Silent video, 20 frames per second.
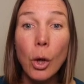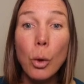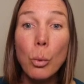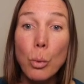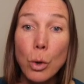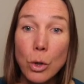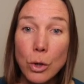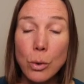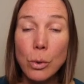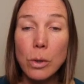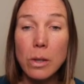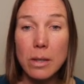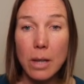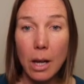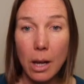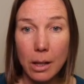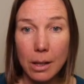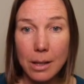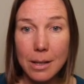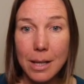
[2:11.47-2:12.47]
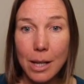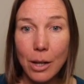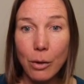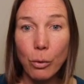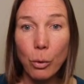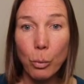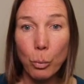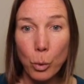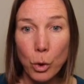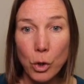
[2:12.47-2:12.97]
what alternative
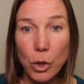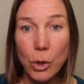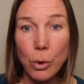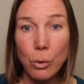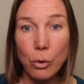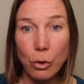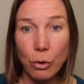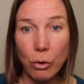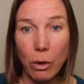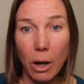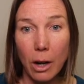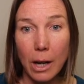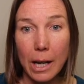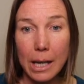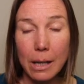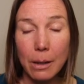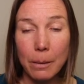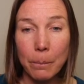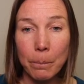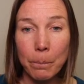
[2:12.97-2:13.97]
would you try?